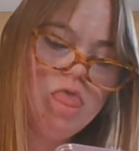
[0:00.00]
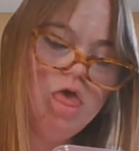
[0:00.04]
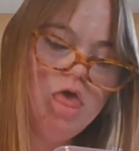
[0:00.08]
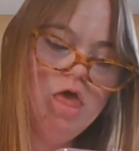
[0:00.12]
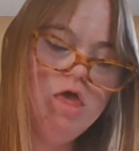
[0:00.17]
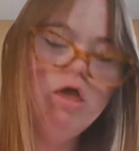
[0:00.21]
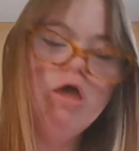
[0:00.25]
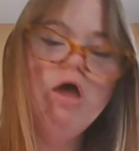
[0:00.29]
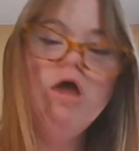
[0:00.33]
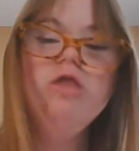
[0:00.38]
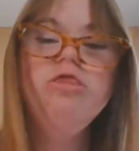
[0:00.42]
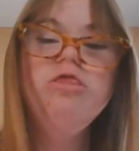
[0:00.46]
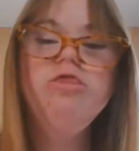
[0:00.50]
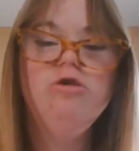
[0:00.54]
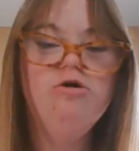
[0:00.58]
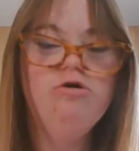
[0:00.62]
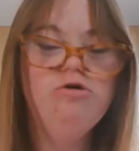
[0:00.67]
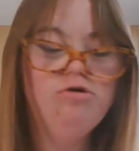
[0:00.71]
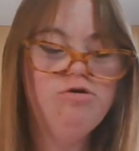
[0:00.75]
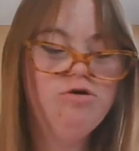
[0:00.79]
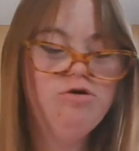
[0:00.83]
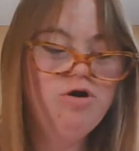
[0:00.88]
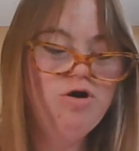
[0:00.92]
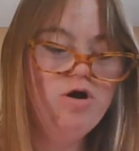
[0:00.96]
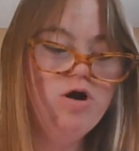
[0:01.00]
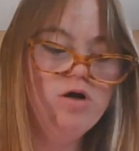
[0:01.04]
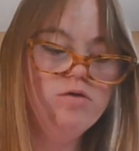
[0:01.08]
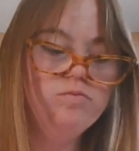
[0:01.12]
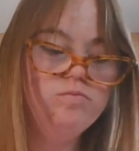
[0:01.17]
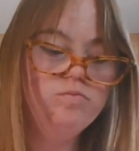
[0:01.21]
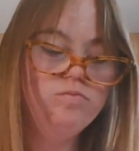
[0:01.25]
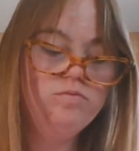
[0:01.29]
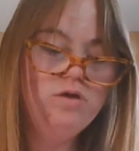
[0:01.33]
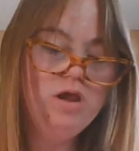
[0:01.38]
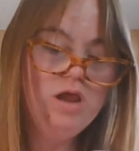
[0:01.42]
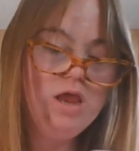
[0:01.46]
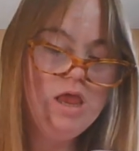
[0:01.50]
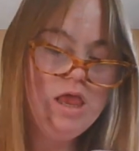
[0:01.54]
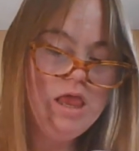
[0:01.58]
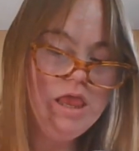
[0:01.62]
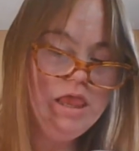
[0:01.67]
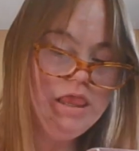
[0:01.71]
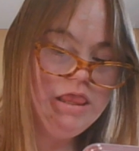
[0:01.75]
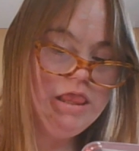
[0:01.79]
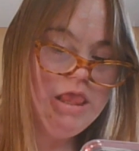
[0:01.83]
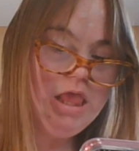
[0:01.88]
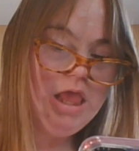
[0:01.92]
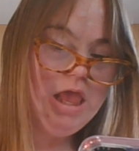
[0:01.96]
you guys know um
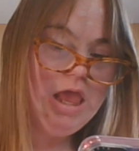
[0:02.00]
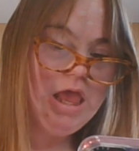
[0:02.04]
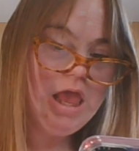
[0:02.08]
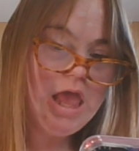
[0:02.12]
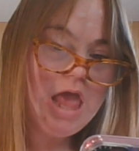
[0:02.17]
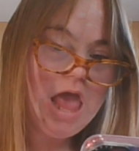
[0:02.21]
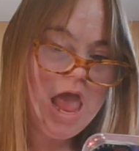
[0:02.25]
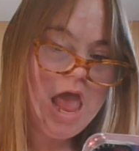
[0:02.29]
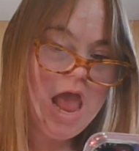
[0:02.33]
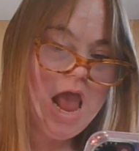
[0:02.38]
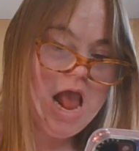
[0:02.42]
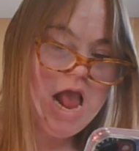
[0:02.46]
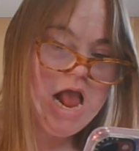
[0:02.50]
Dhar